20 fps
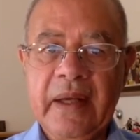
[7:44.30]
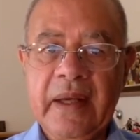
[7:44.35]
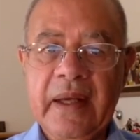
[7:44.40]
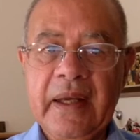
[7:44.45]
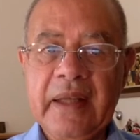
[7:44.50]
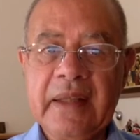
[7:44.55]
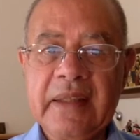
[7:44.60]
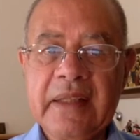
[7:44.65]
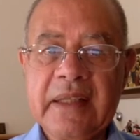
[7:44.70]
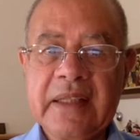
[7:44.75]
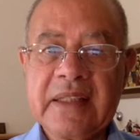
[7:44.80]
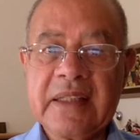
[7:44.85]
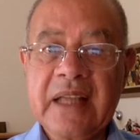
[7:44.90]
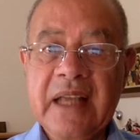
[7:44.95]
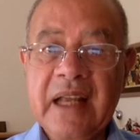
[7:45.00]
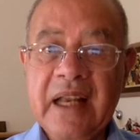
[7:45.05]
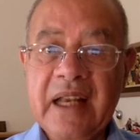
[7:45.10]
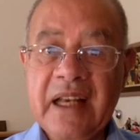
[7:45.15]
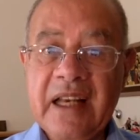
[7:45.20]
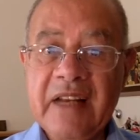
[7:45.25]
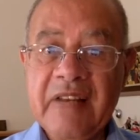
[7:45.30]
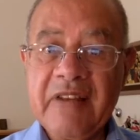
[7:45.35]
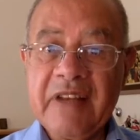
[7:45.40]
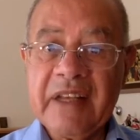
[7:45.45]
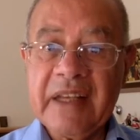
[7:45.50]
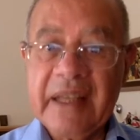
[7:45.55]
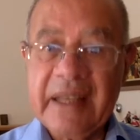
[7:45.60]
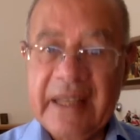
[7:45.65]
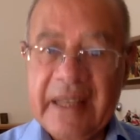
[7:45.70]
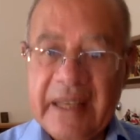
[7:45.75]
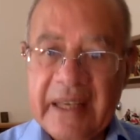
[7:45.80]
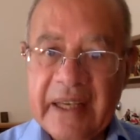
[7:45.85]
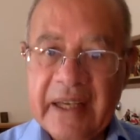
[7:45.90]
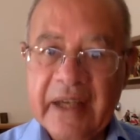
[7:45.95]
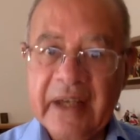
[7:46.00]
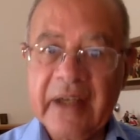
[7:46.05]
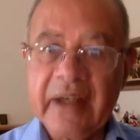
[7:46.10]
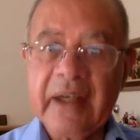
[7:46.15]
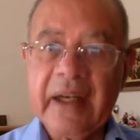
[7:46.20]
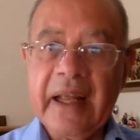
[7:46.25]
It is living
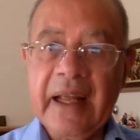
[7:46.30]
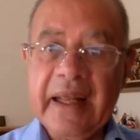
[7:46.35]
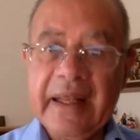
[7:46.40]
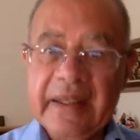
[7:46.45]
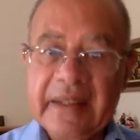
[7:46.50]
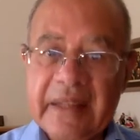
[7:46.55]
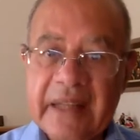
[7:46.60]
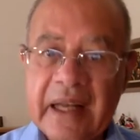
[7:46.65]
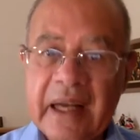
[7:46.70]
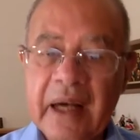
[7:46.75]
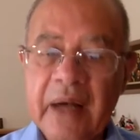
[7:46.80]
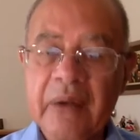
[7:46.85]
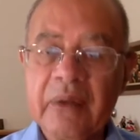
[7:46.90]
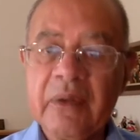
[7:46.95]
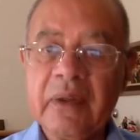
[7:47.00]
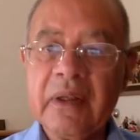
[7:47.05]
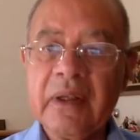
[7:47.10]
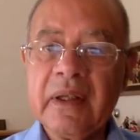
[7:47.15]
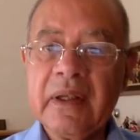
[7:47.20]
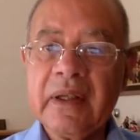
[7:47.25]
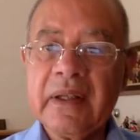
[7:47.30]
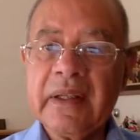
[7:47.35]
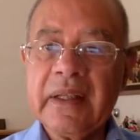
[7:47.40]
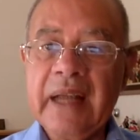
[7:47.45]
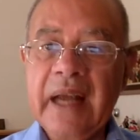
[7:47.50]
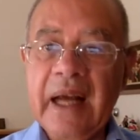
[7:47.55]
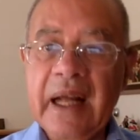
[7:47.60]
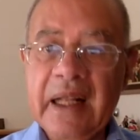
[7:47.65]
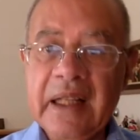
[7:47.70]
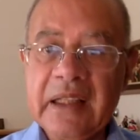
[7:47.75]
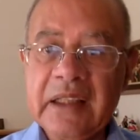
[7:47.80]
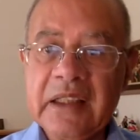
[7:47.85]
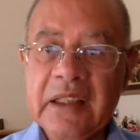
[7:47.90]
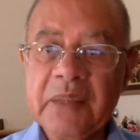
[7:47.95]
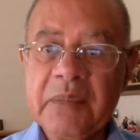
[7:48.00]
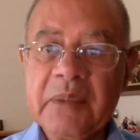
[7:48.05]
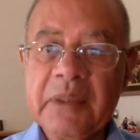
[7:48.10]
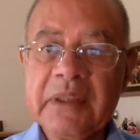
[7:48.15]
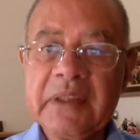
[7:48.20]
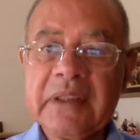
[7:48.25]
here and now the
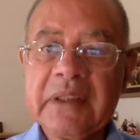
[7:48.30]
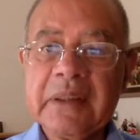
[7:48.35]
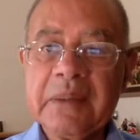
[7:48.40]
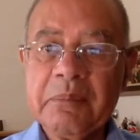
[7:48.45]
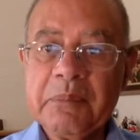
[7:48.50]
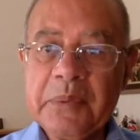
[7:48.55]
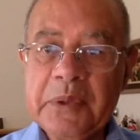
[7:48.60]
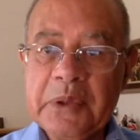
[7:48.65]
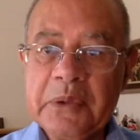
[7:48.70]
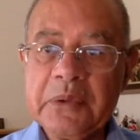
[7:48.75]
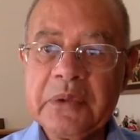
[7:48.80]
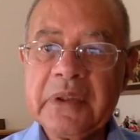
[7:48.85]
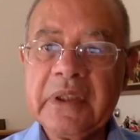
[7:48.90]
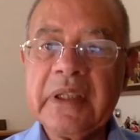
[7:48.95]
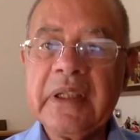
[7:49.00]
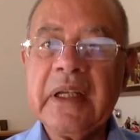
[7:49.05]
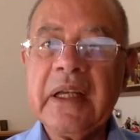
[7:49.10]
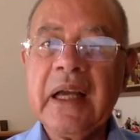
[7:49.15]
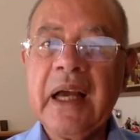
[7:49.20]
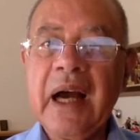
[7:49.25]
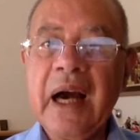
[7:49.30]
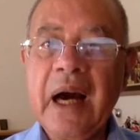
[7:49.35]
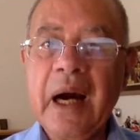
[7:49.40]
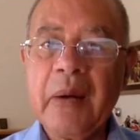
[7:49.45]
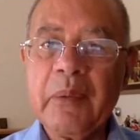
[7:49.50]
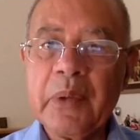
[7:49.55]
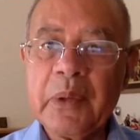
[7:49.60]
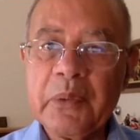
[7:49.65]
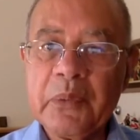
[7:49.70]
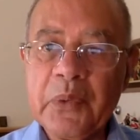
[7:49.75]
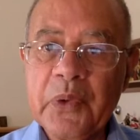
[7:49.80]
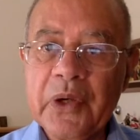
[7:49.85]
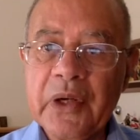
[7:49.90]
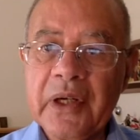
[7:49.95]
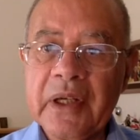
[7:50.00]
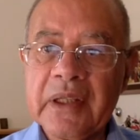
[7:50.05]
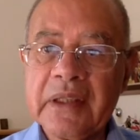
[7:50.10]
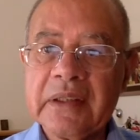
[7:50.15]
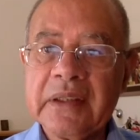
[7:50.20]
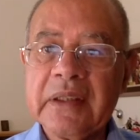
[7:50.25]
ultimate beauty our
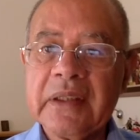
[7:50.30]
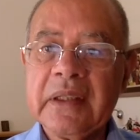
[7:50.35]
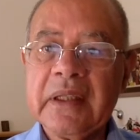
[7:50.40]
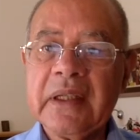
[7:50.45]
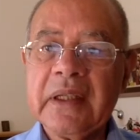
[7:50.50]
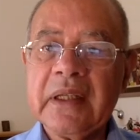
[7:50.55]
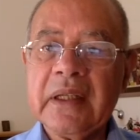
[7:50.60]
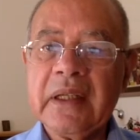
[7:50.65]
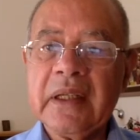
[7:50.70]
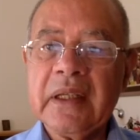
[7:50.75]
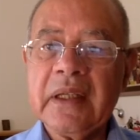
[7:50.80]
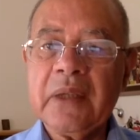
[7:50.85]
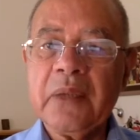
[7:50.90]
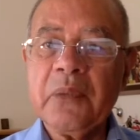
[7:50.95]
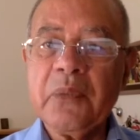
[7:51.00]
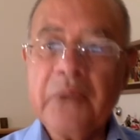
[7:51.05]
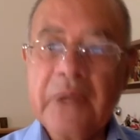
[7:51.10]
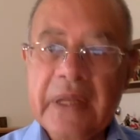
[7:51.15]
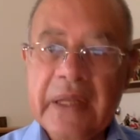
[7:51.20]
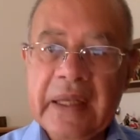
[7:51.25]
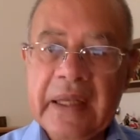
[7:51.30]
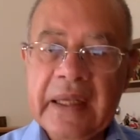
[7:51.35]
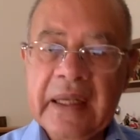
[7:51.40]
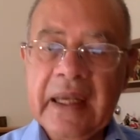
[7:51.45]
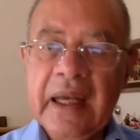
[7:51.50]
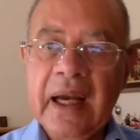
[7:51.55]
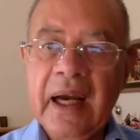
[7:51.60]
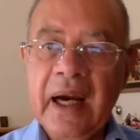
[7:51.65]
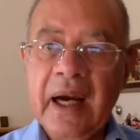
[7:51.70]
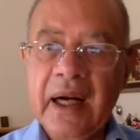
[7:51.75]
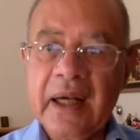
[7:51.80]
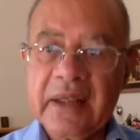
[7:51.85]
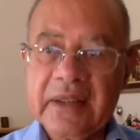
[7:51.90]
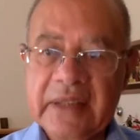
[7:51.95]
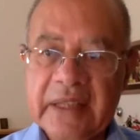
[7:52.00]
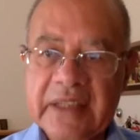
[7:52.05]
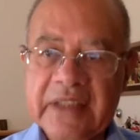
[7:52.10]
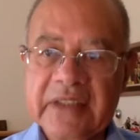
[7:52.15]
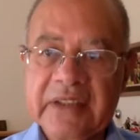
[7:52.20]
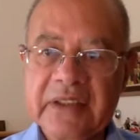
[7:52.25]
world we are
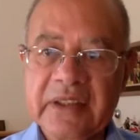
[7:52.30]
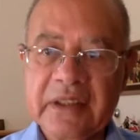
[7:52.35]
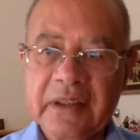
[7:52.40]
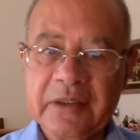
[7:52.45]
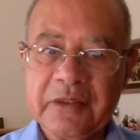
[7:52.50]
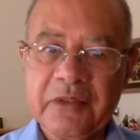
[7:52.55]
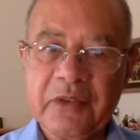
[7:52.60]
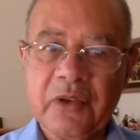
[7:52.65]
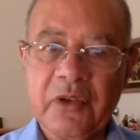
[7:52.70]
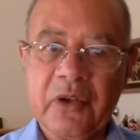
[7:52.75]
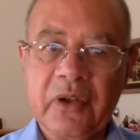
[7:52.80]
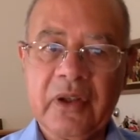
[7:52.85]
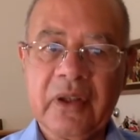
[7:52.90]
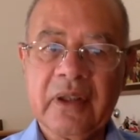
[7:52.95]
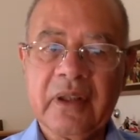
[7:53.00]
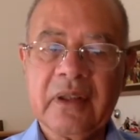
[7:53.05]
destined for.